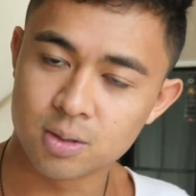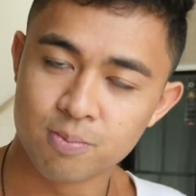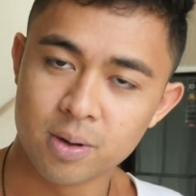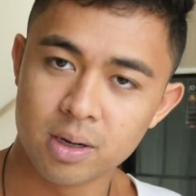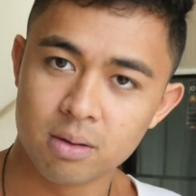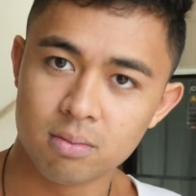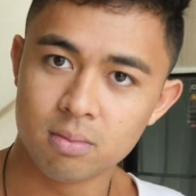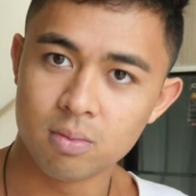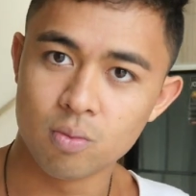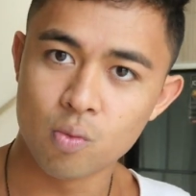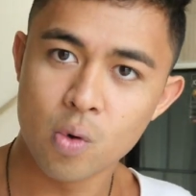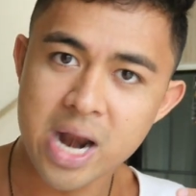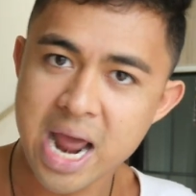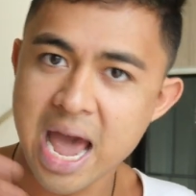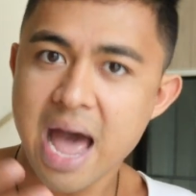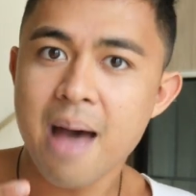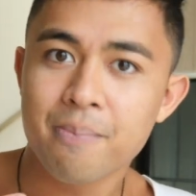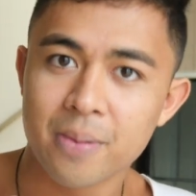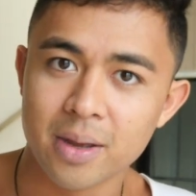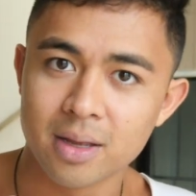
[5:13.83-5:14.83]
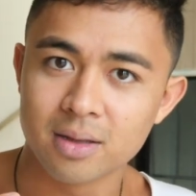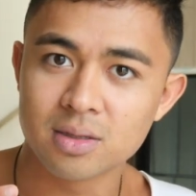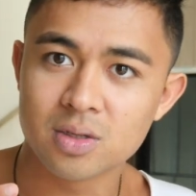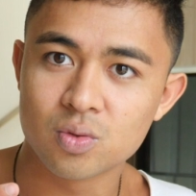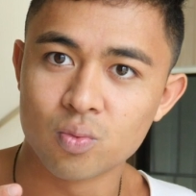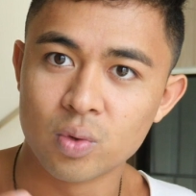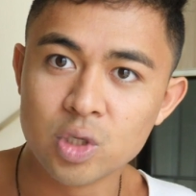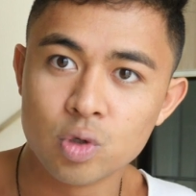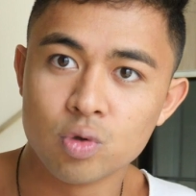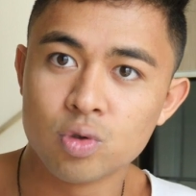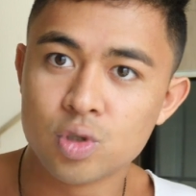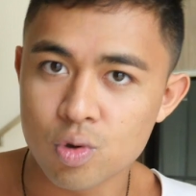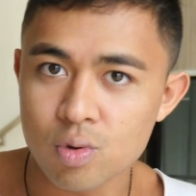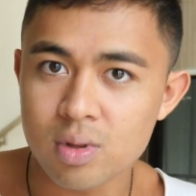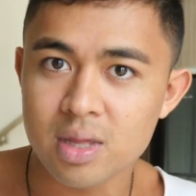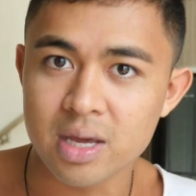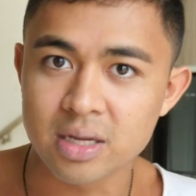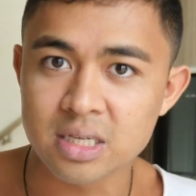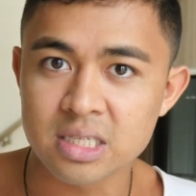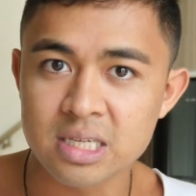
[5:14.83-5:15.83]
But what happens when you do
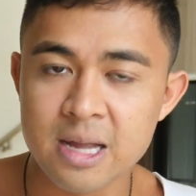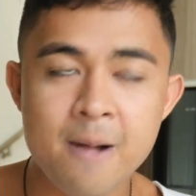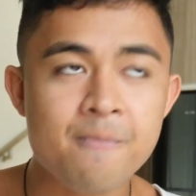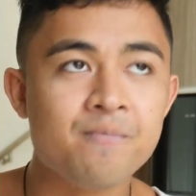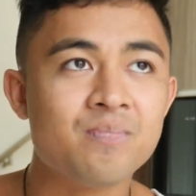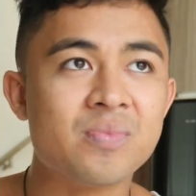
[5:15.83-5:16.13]
this